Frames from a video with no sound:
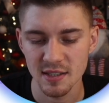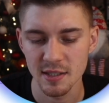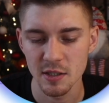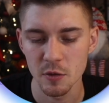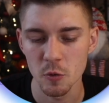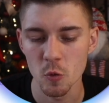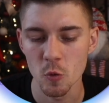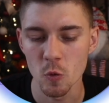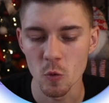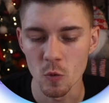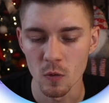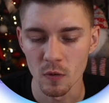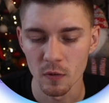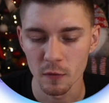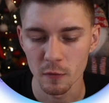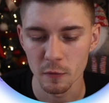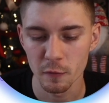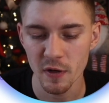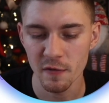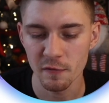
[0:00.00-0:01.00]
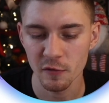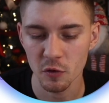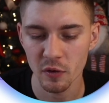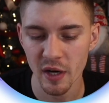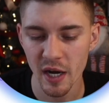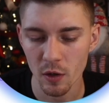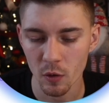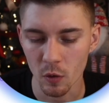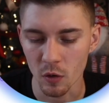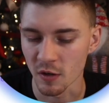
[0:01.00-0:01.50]
to 5th
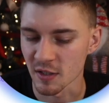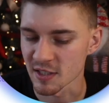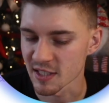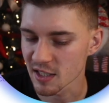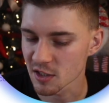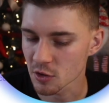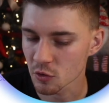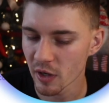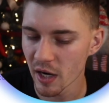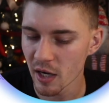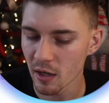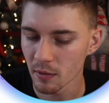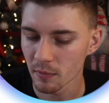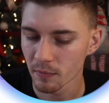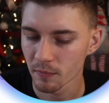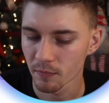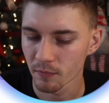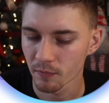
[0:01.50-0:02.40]
grade or 6th grade.